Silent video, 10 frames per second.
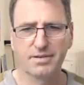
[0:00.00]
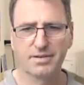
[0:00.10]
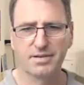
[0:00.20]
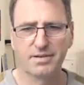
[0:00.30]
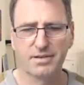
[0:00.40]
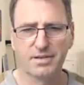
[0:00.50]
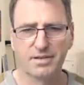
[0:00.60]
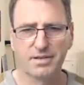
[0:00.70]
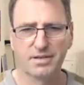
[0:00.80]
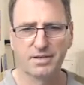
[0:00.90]

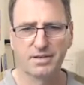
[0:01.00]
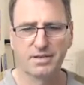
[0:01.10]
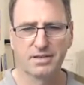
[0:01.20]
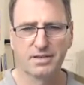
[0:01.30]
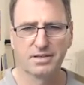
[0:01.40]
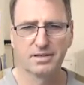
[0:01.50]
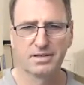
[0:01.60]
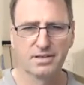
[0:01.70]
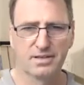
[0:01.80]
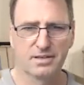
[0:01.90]

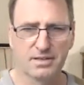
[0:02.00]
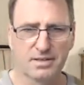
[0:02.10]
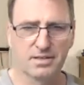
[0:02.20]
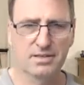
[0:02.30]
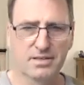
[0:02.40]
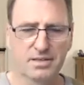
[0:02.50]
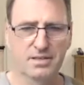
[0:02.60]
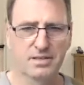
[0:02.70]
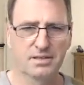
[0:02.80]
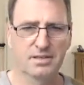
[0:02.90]

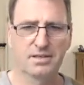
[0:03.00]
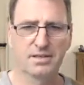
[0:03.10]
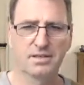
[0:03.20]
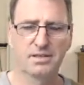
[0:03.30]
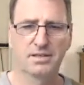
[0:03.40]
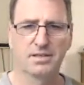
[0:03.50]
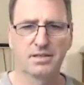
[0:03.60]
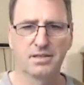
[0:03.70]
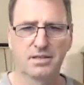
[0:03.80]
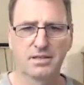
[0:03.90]

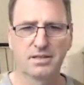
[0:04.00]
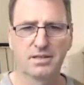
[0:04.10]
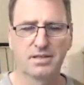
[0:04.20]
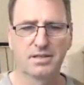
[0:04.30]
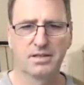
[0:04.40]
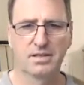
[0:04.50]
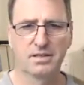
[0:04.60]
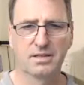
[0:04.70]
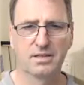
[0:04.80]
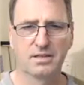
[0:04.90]

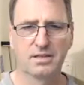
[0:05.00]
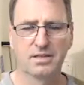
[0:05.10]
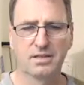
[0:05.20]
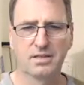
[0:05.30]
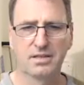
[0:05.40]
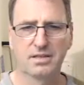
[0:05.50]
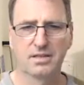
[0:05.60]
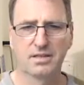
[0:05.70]
[no speech]